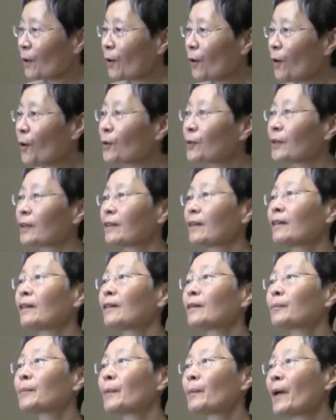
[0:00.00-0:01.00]
Oh, the
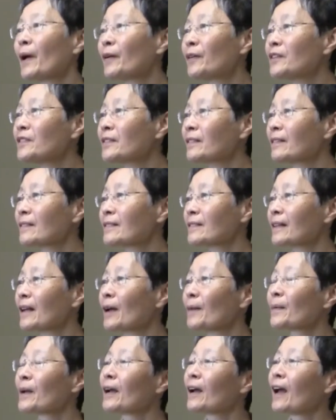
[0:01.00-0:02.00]
uh, barbarians in the
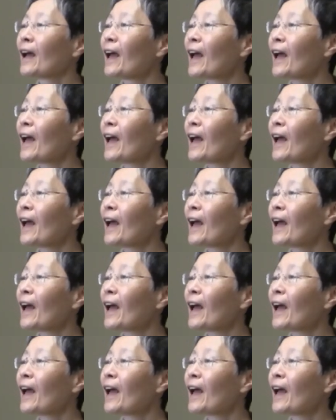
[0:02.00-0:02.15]
steppe.